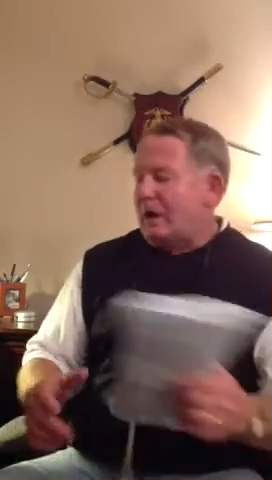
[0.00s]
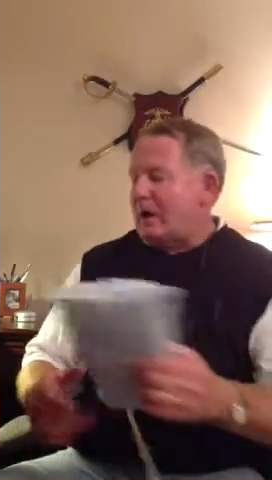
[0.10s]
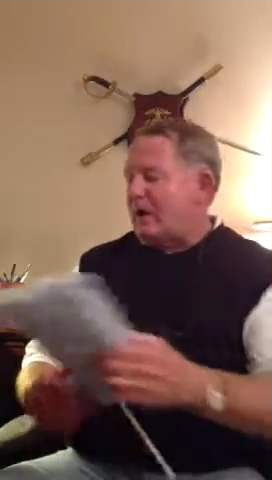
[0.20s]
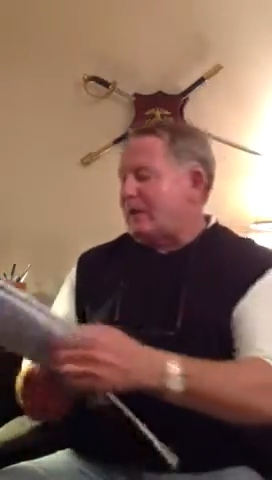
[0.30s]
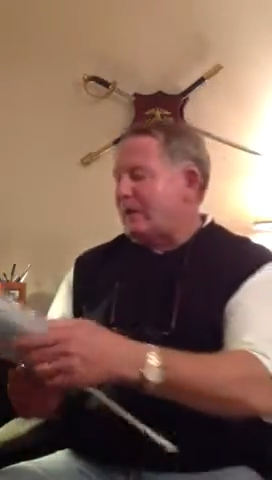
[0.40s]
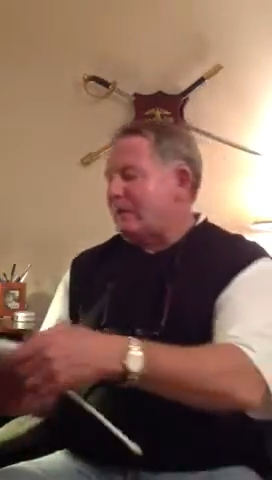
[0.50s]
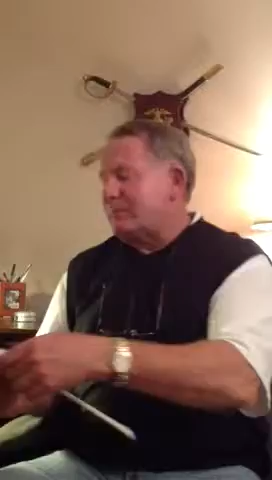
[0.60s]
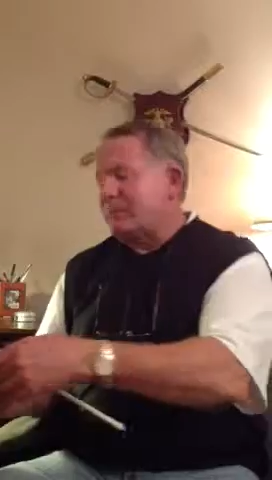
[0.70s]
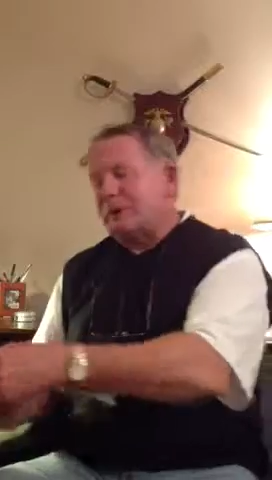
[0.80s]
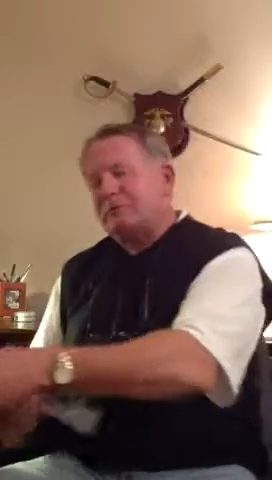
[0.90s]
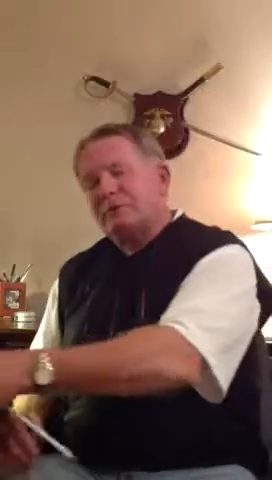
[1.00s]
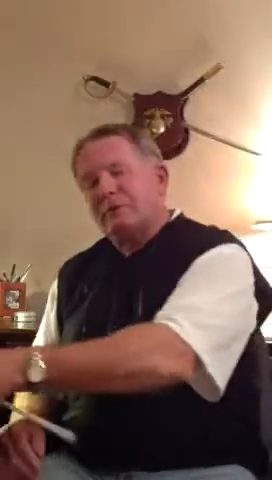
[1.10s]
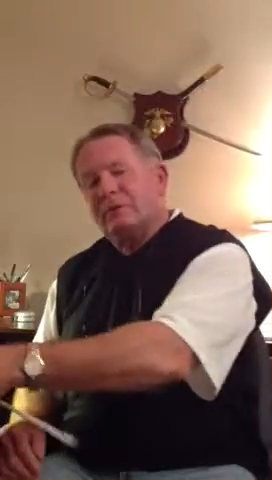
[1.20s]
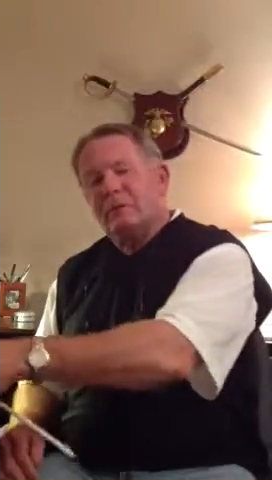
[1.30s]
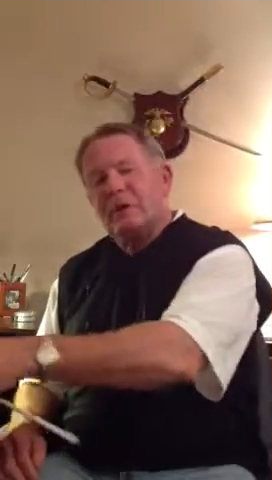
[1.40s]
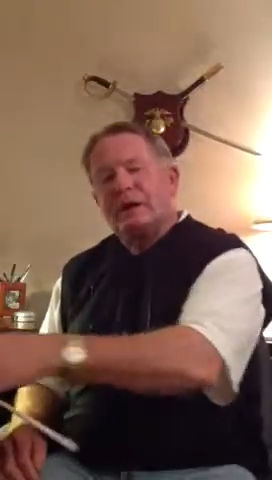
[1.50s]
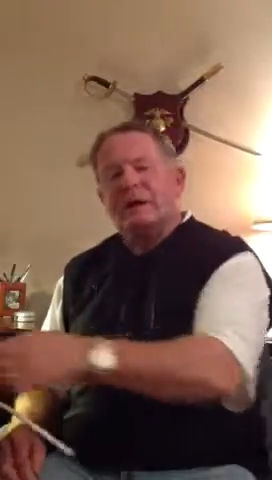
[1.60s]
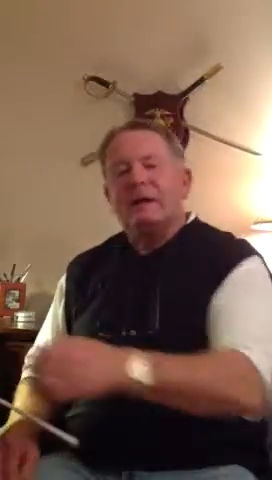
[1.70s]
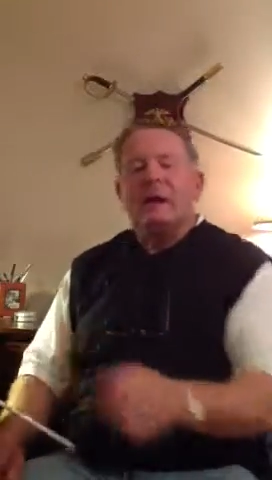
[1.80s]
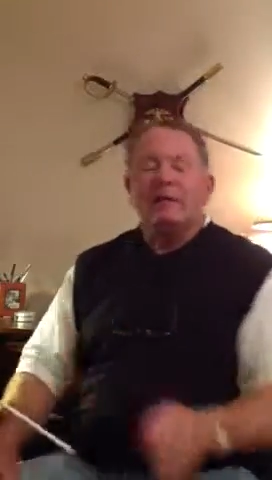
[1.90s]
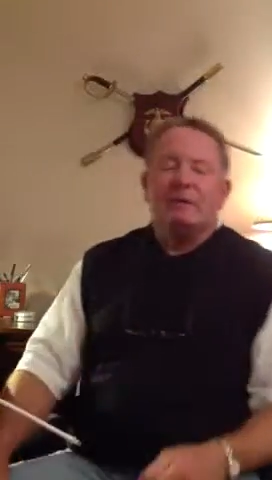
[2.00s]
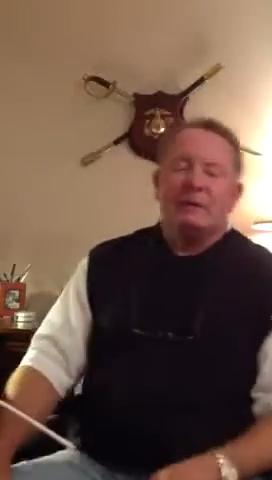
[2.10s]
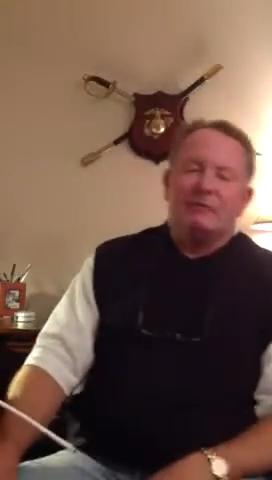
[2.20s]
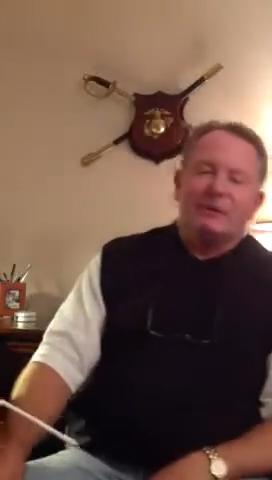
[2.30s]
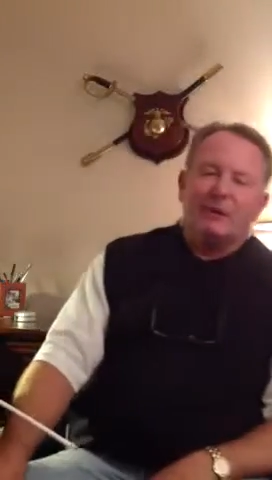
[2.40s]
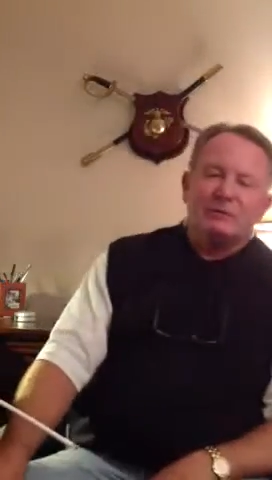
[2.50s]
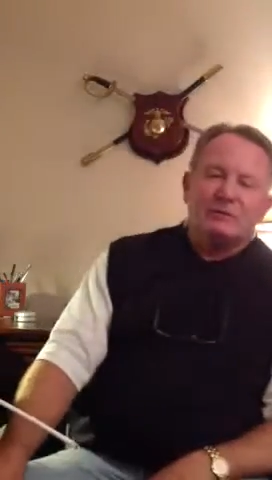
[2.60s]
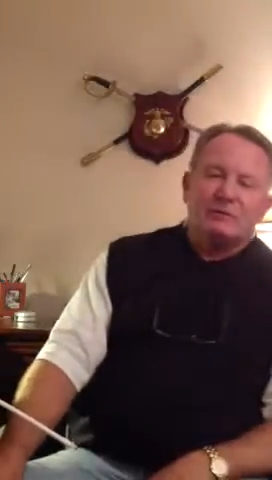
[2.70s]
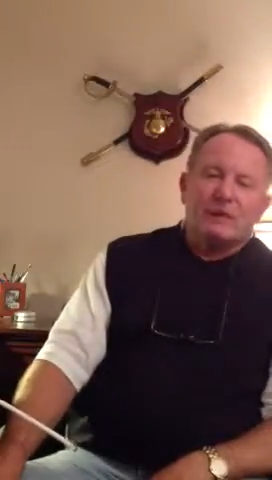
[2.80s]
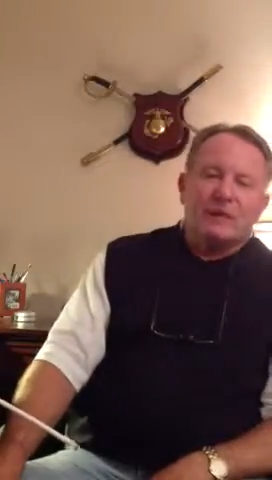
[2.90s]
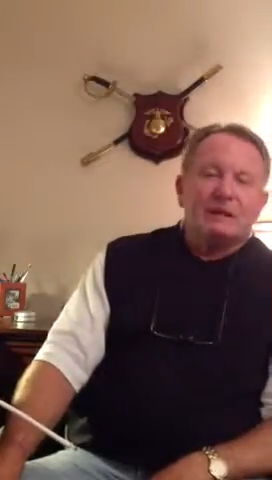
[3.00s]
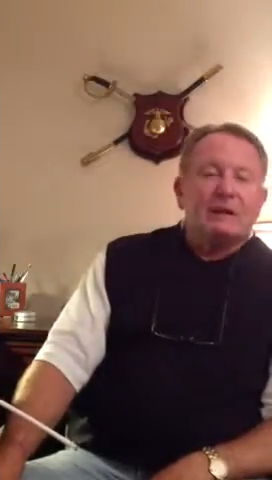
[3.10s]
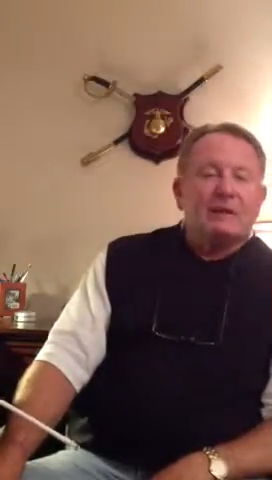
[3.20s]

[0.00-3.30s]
All other pumps on the market have an inflation rate